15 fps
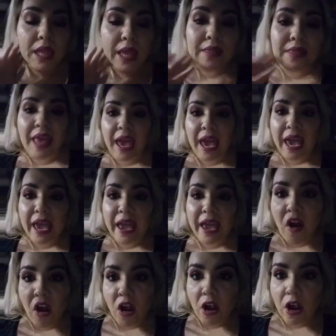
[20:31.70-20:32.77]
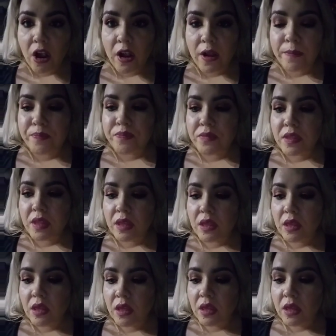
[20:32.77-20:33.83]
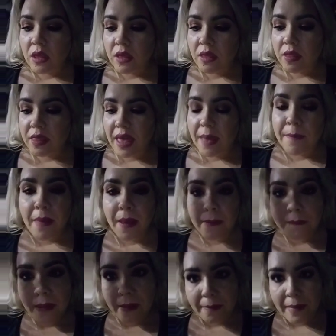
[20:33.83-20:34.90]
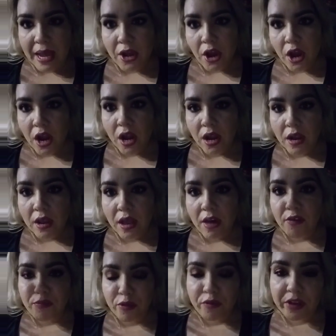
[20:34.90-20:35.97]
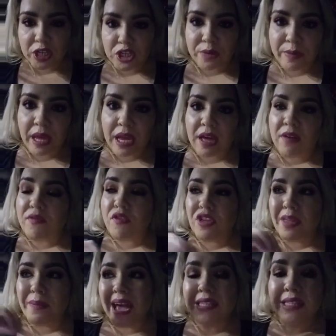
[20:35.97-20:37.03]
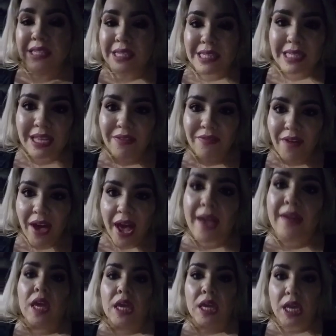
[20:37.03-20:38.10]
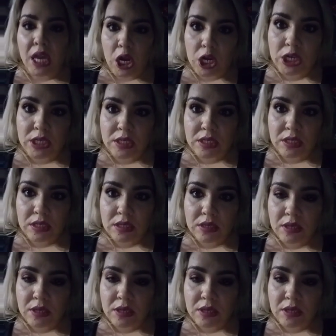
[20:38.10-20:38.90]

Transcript: They are them, but better, of professional makeup for the past 65 years.